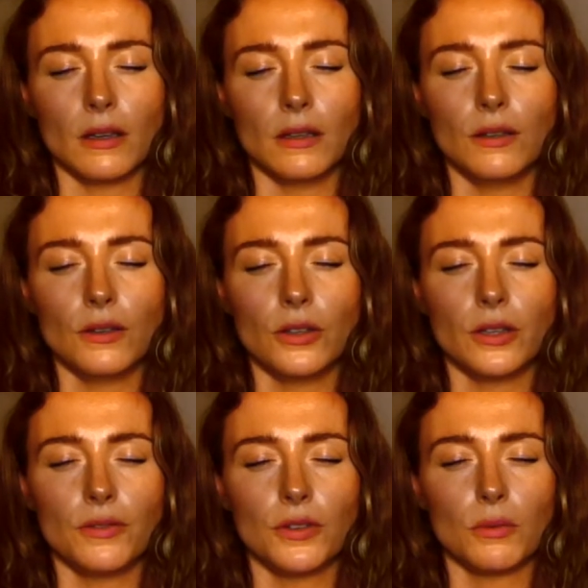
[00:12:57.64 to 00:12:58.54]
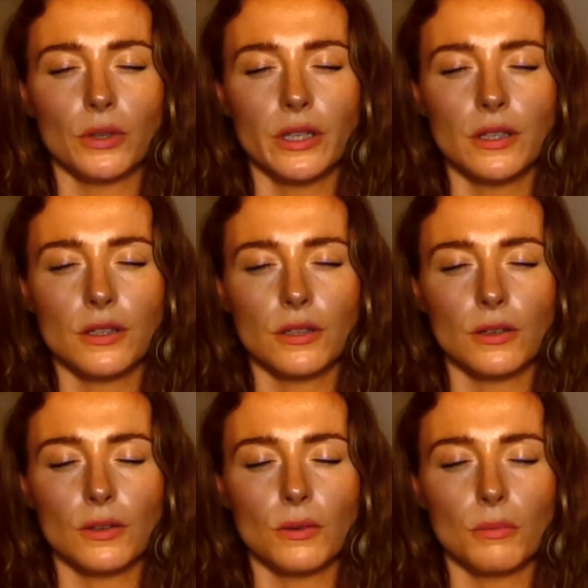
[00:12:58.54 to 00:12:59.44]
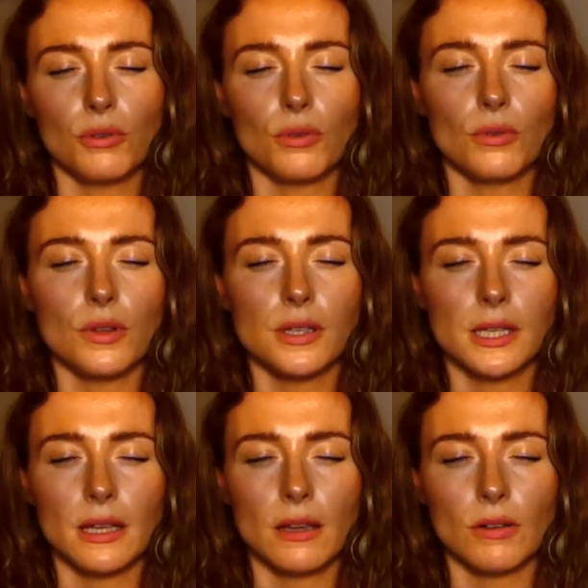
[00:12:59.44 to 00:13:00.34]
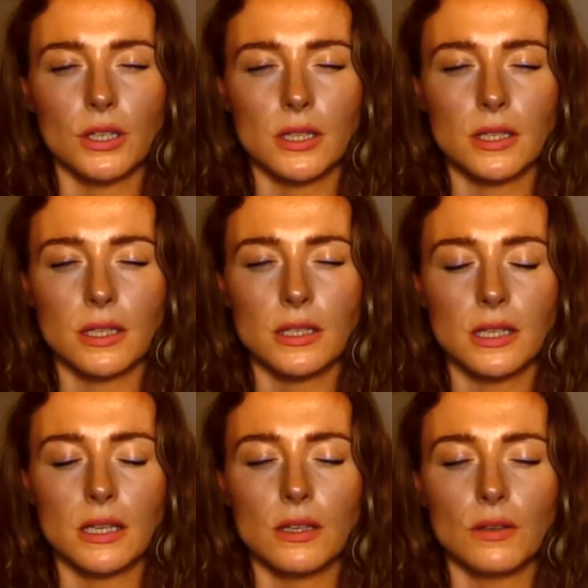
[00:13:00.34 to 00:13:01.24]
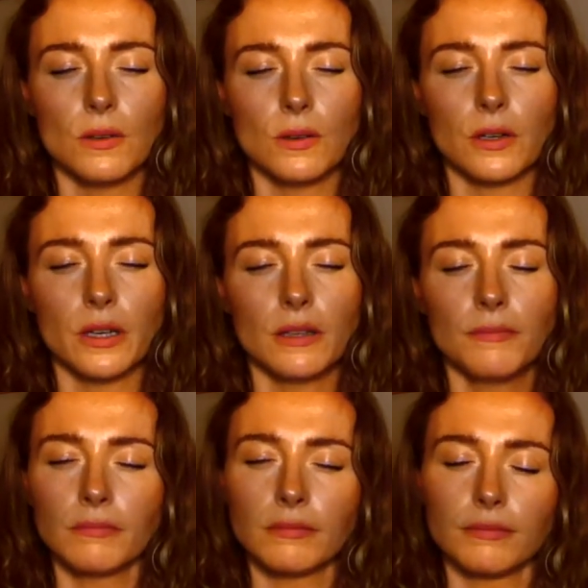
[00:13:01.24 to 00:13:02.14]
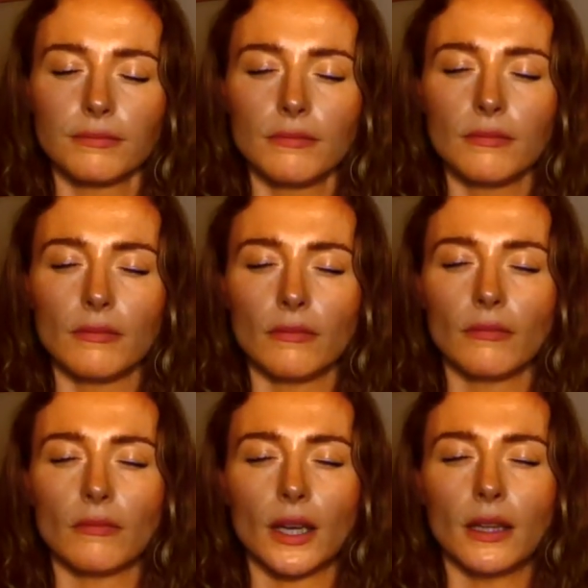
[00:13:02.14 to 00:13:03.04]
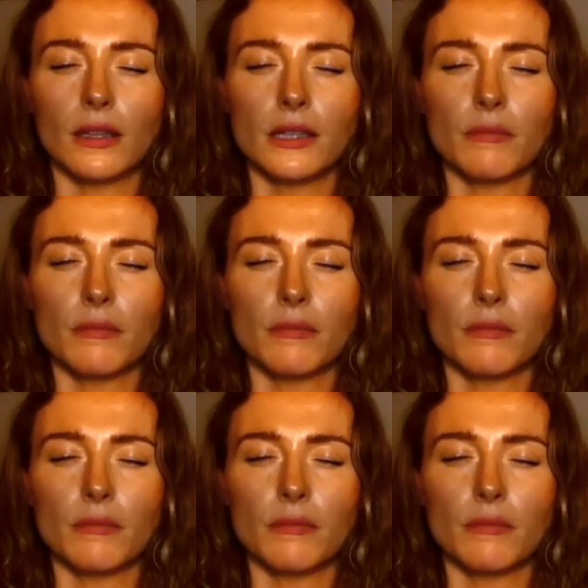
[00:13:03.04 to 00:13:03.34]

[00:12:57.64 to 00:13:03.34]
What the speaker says: You could, if you wanted to, pause here and just continue on in this